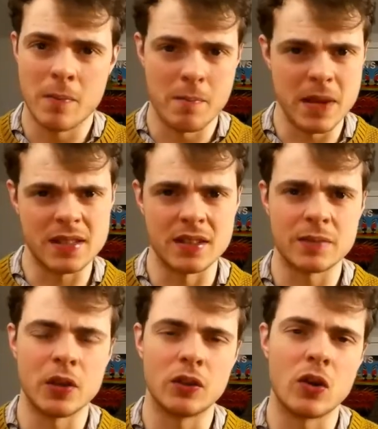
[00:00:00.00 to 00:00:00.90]

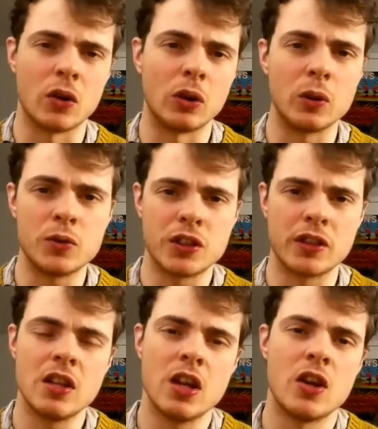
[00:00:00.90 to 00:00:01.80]
businessman called Luzhin,
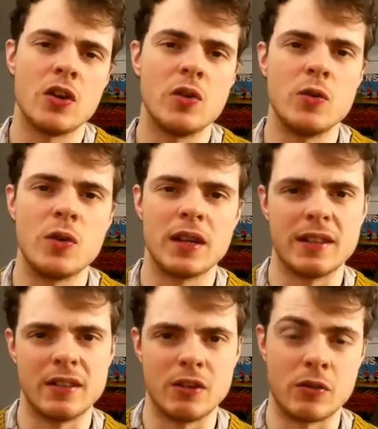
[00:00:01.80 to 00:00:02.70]
who
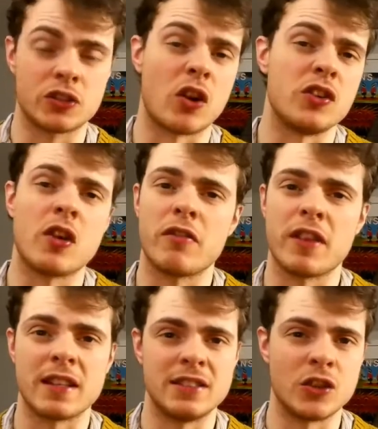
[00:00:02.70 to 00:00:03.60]
Raskolnikov
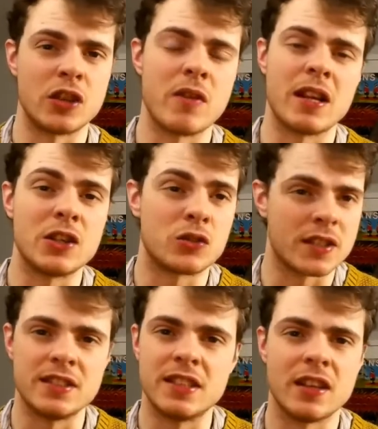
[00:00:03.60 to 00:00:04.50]
thinks is only really
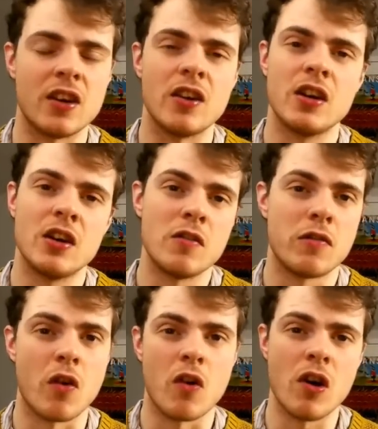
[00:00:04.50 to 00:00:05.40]
interested in her
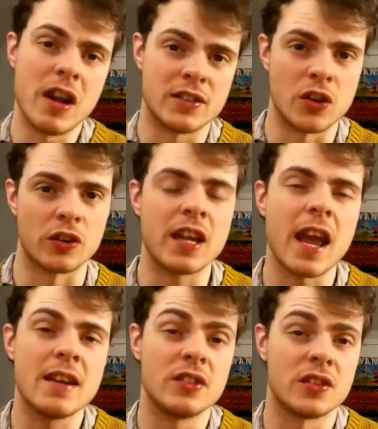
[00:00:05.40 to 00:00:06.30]
for his own
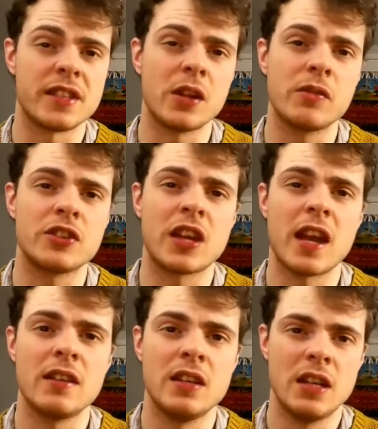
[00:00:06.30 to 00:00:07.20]
gain, his own selfish
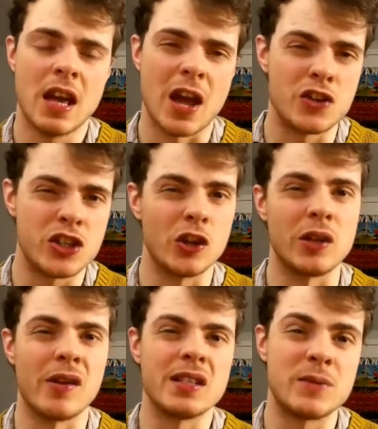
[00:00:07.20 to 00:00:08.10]
gain, and she only
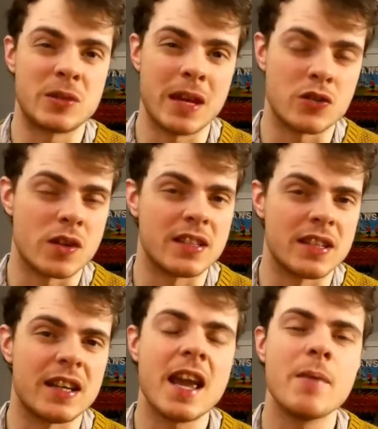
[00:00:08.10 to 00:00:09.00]
really seems to be interested
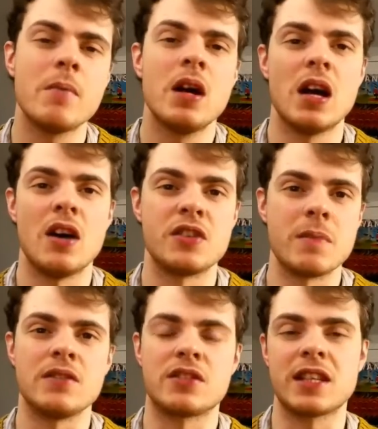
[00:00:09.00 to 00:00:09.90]
in him as a
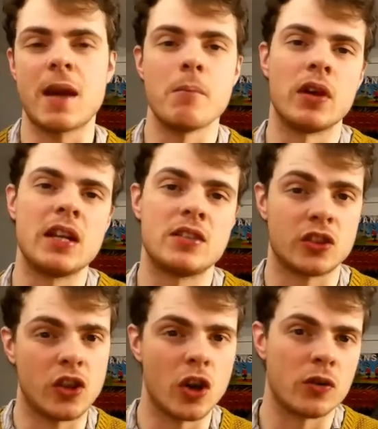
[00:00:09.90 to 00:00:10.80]
means to get money to
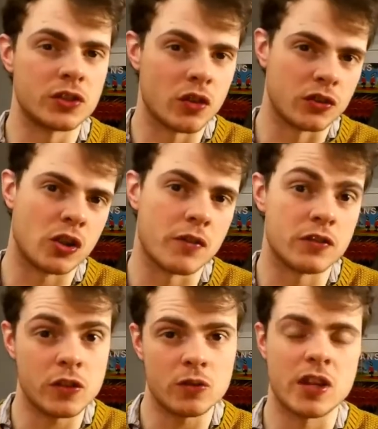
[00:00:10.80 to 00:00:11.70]
secure Raskolnikov's
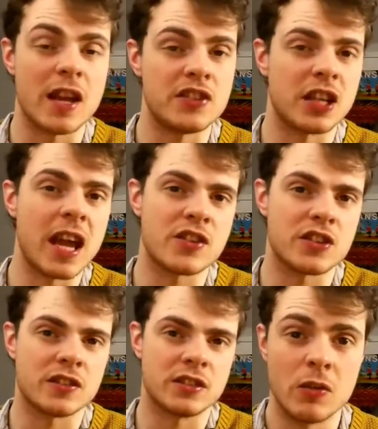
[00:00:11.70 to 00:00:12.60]
future
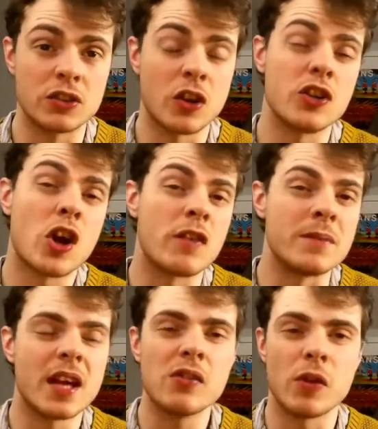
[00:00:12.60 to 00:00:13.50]
education. Raskolnikov
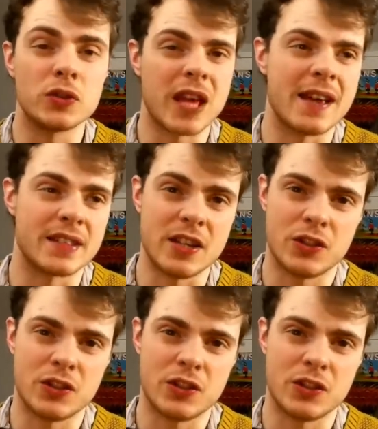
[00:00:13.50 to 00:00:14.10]
himself also has a